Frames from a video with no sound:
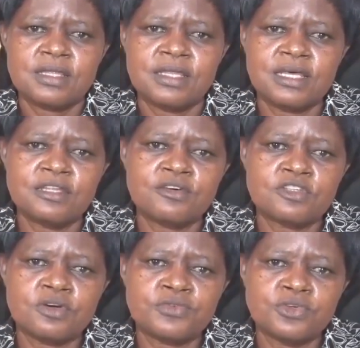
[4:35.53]
Then
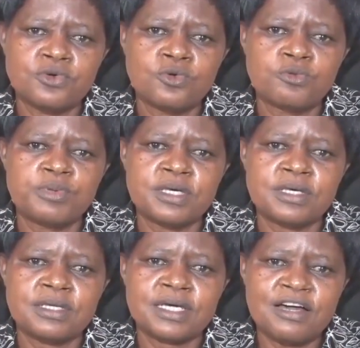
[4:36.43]
those of you who will
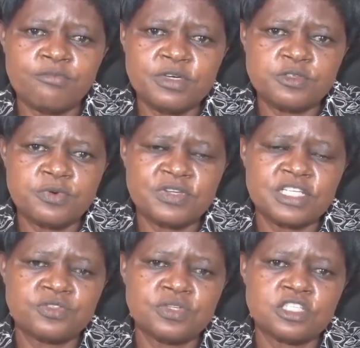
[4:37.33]
be the
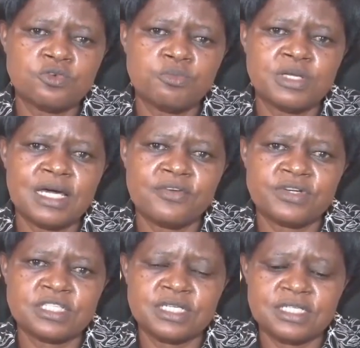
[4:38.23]
government-sponsored students who will be
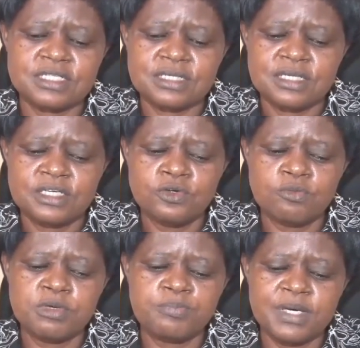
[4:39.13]
non-residents, you
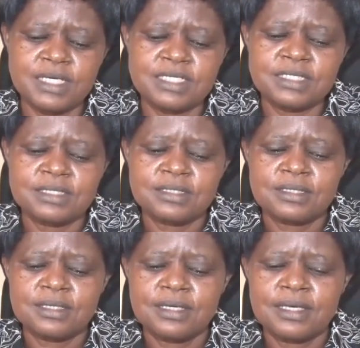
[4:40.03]
will be paid
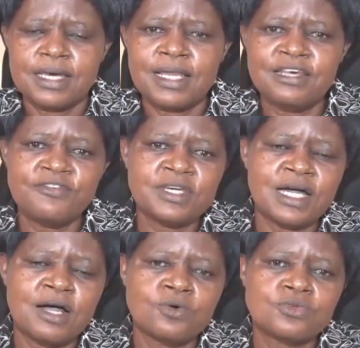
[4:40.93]
a living
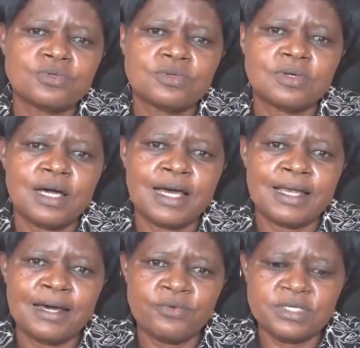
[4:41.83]
out
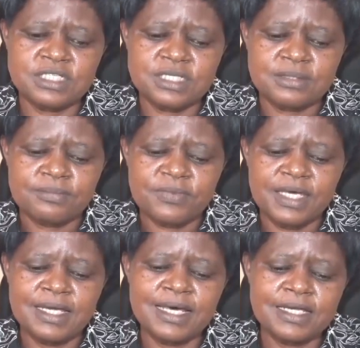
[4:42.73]
allowance
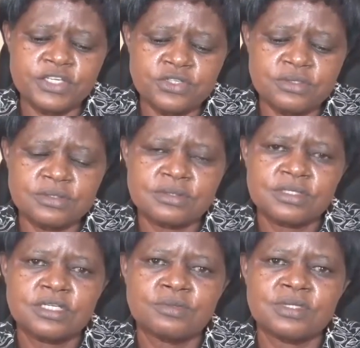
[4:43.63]
in addition
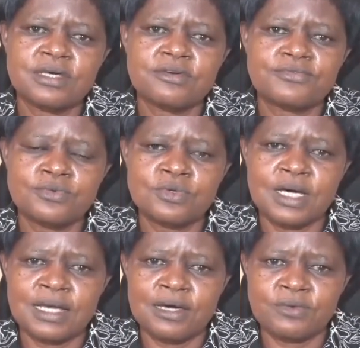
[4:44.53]
to the food
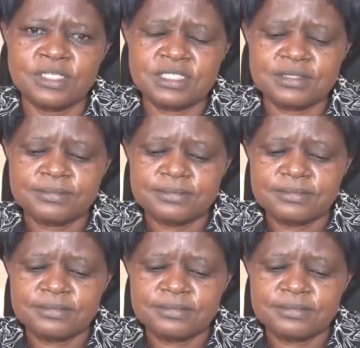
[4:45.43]
allowance.